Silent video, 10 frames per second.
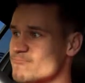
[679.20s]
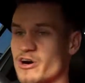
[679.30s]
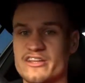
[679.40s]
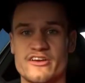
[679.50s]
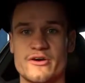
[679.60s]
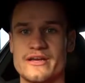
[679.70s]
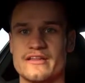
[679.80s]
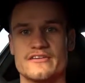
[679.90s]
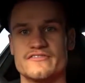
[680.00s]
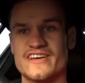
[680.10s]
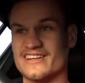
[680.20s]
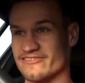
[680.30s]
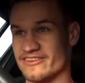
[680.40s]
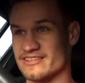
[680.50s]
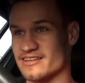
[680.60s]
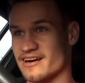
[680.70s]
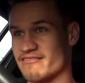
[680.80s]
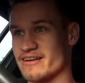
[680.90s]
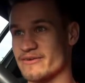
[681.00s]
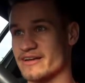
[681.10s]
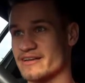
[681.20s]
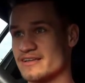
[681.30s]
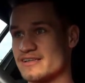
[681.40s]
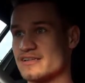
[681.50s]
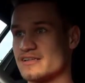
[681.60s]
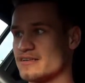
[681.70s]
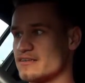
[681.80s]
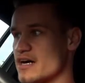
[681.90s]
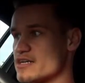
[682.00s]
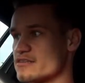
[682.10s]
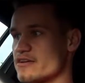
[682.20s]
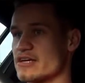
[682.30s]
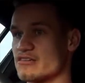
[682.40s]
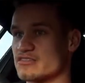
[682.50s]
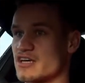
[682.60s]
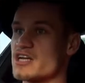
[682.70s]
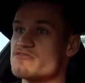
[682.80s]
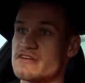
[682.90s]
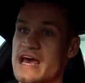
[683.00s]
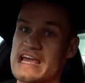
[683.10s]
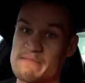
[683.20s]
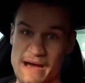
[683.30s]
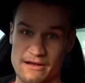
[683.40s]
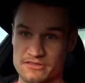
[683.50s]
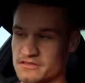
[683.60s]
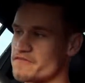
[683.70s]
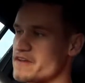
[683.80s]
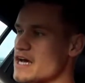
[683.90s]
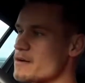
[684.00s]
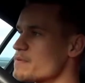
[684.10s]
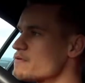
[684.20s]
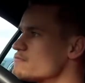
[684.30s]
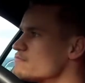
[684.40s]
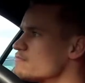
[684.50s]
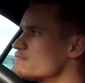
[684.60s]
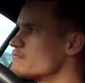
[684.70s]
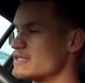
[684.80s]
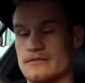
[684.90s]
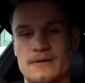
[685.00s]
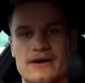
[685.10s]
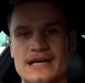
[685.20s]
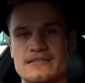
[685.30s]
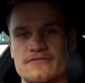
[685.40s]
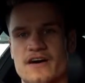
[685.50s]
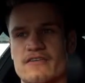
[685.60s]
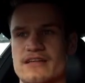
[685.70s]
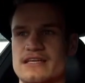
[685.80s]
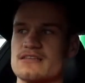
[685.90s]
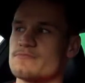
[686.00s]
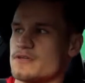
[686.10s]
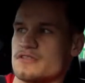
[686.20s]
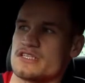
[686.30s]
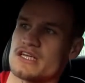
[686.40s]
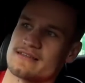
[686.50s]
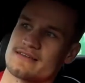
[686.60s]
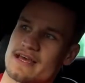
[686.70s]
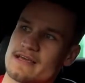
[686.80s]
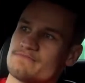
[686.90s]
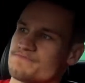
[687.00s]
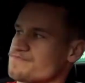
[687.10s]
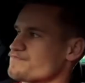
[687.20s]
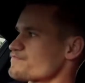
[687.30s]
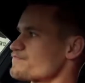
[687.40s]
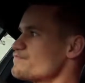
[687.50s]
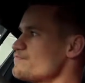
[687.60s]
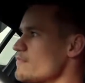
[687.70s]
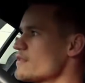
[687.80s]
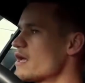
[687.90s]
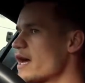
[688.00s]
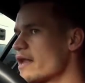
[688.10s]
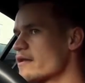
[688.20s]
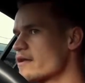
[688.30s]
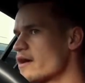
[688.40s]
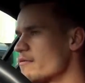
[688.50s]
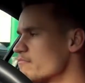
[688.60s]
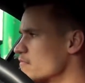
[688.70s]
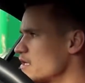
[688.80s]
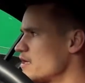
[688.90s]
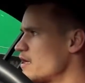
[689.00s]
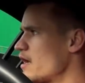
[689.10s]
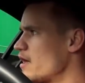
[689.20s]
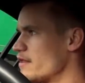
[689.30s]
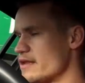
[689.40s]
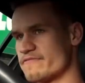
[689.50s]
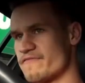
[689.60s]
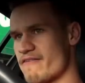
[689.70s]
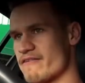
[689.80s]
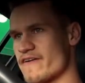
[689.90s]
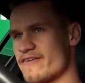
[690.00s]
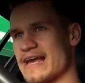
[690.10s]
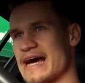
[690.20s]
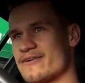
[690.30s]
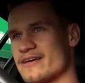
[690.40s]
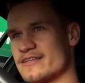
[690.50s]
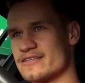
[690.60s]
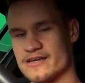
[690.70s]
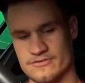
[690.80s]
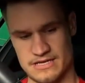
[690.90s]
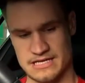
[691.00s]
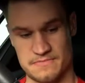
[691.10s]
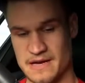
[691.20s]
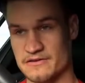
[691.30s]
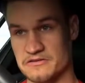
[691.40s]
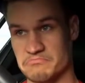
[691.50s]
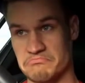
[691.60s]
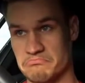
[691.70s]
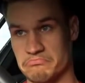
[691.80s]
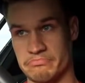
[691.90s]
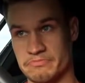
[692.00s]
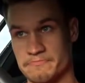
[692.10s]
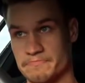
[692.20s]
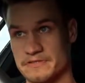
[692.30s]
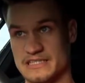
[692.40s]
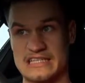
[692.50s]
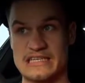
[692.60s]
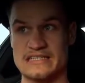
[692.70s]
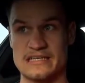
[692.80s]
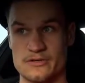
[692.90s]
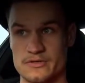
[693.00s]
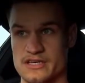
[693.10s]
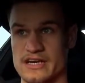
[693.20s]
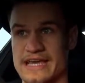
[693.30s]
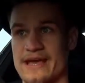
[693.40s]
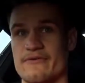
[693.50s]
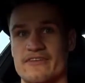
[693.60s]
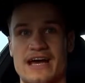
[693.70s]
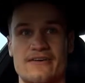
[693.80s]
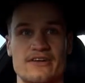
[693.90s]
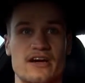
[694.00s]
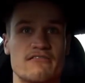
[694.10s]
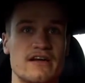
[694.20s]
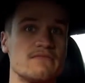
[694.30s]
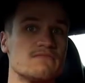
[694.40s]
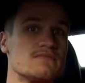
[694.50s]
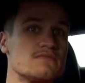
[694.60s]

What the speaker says: Well, I don't know any of those figures for this car anyway. I just know it costs £108 to fill up, which is about 85 litres because I checked today. And but it's very, very loud in a tunnel. That's about as statistical as I get with an Audi R8.